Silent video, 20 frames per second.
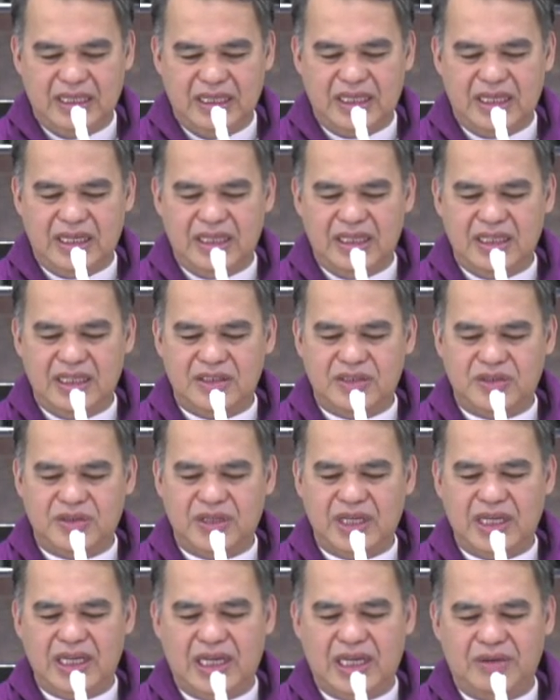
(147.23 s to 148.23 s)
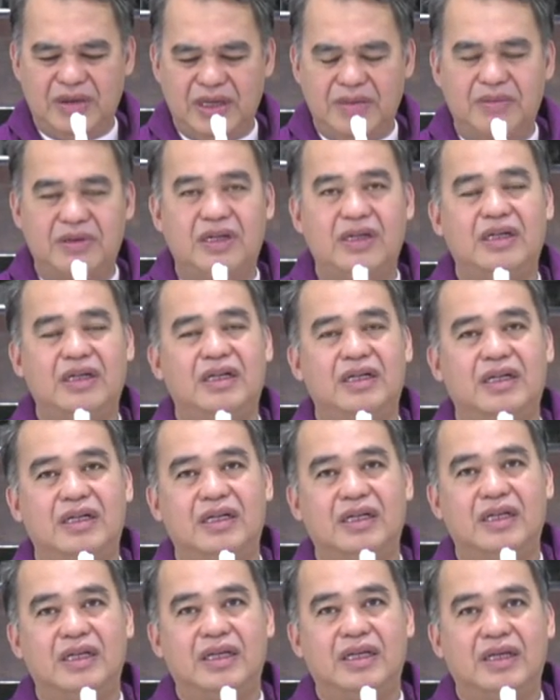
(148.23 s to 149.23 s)
The readings today, however,
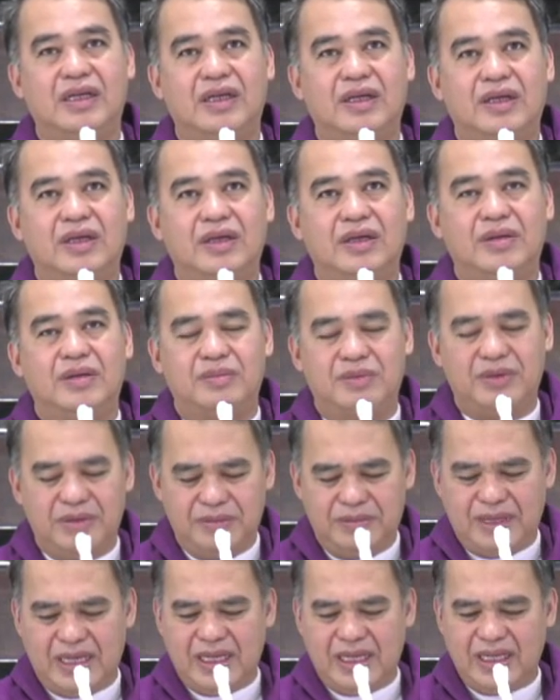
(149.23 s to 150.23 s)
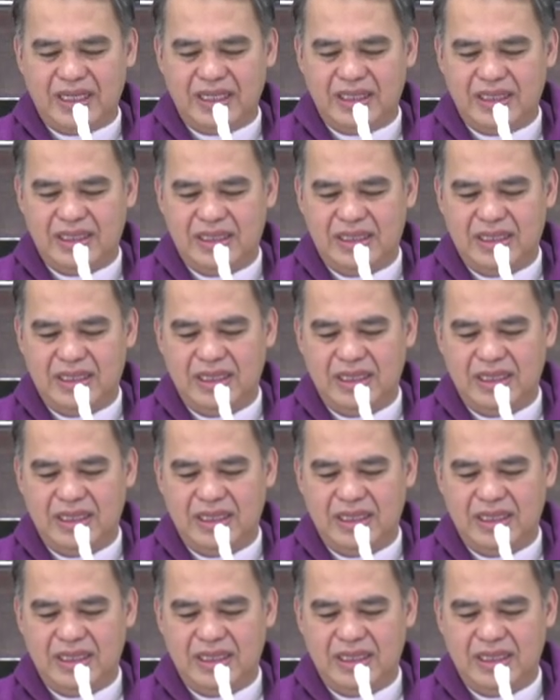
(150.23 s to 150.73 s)
provide